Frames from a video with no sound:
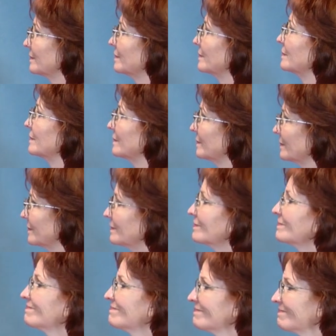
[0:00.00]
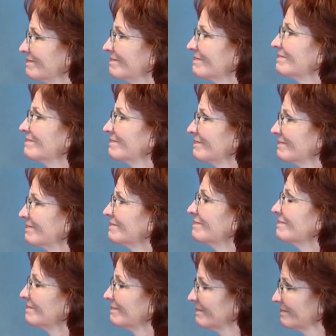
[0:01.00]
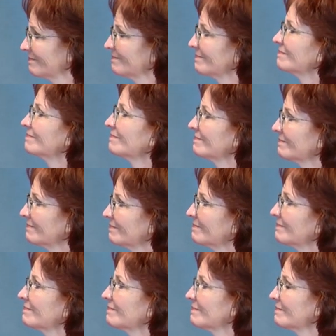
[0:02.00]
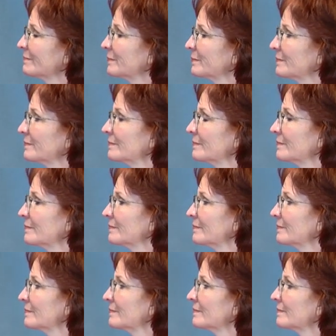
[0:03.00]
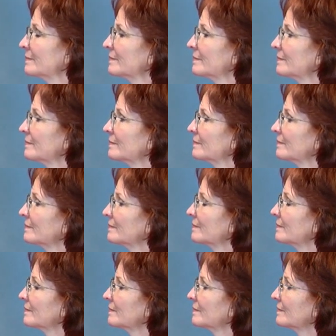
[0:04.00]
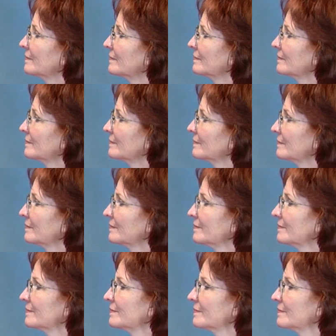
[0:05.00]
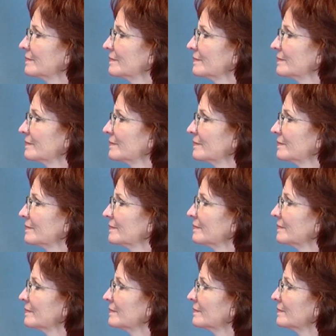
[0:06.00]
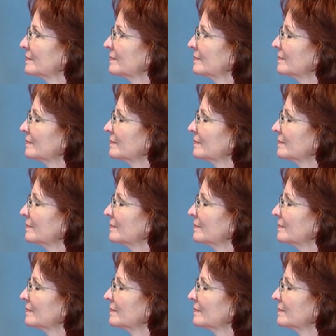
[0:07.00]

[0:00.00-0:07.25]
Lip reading: The person shown says nothing.